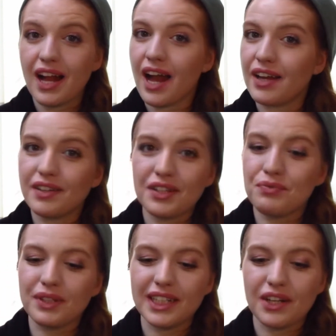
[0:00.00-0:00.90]
I
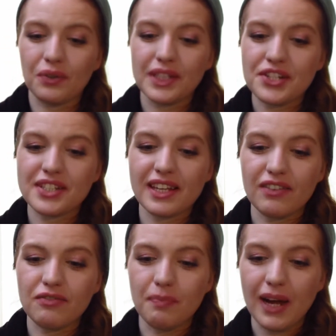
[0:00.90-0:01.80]
can really only just
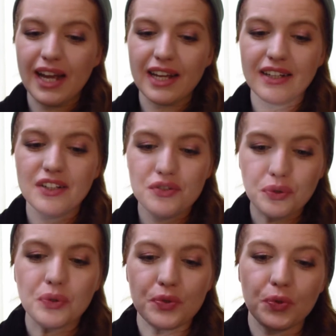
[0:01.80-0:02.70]
give my
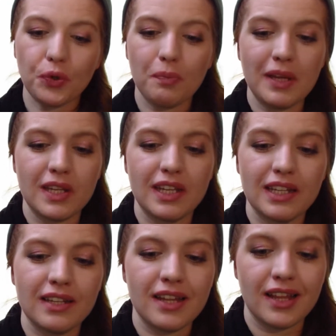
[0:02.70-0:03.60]
true
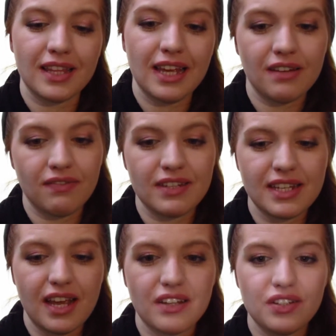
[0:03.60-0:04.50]
opinion at the end of the
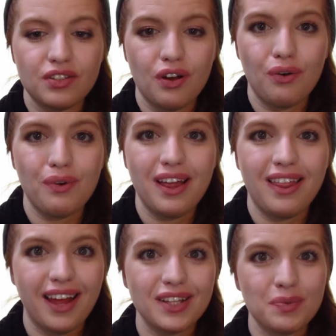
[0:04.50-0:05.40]
day. So
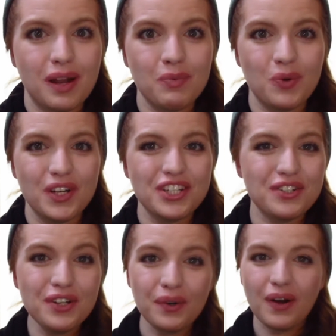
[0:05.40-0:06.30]
that's what I'm going
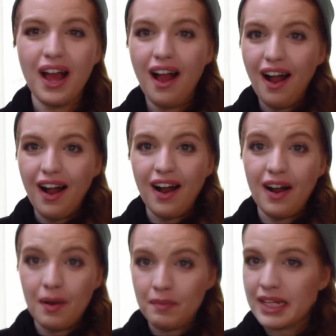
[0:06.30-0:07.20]
to do.
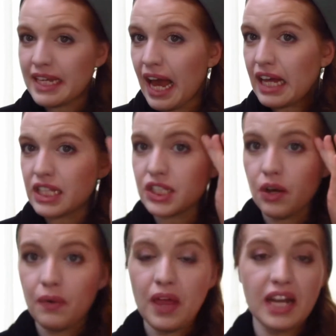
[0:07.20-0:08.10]
Yeah,
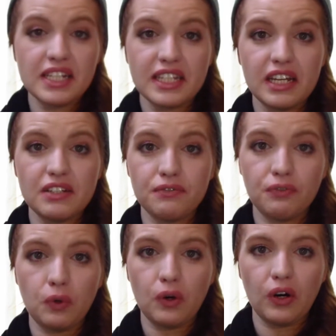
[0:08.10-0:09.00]
so that is it
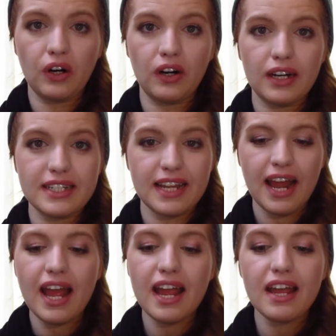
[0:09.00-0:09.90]
for
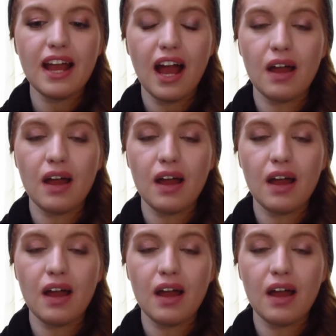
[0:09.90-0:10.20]
today.